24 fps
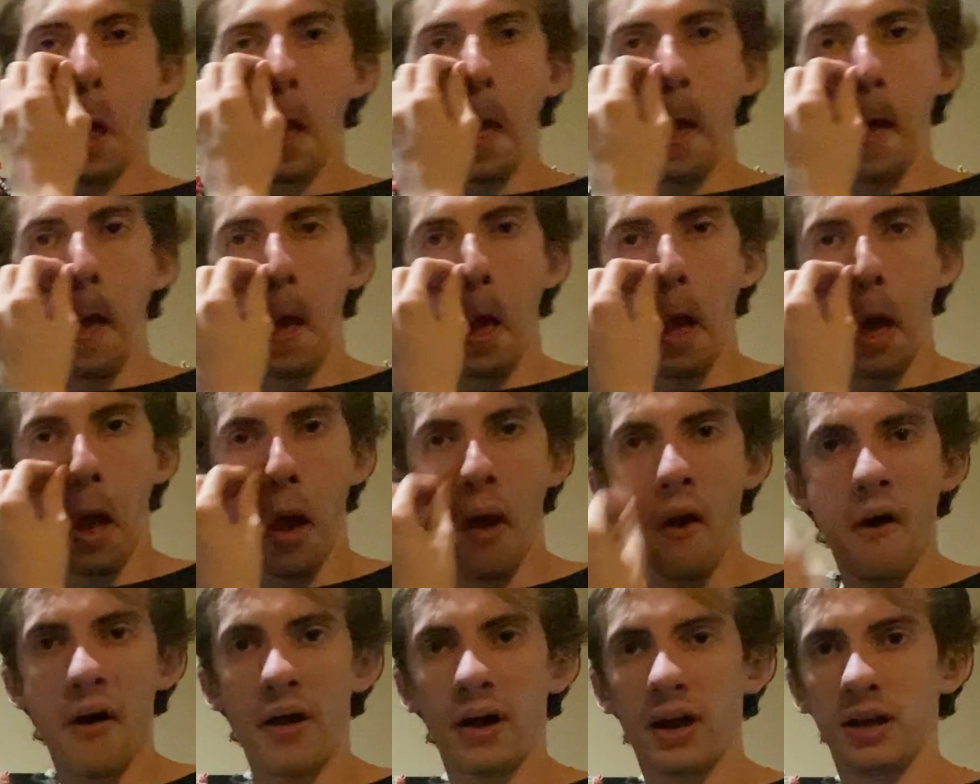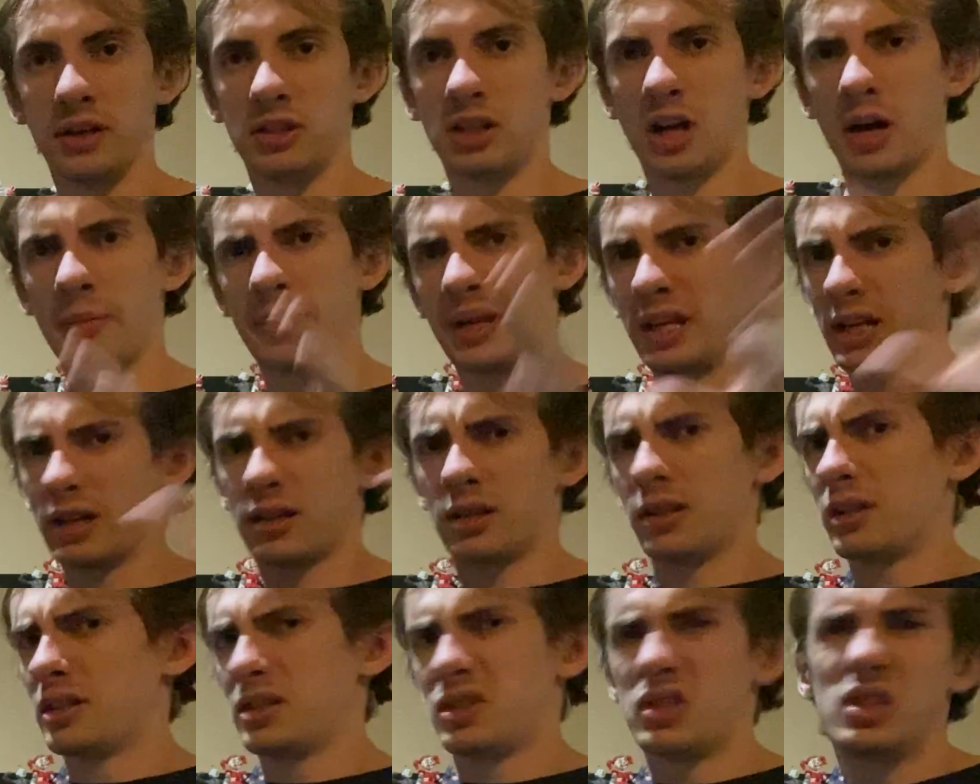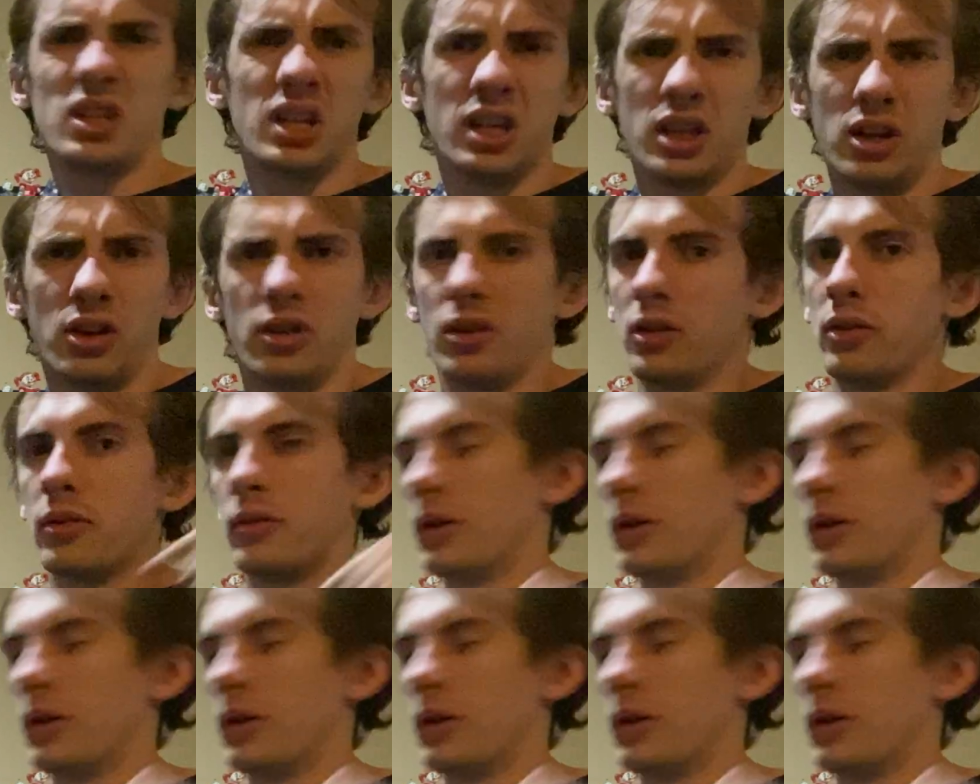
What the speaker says: Oh, Dominic Nicholas? I don't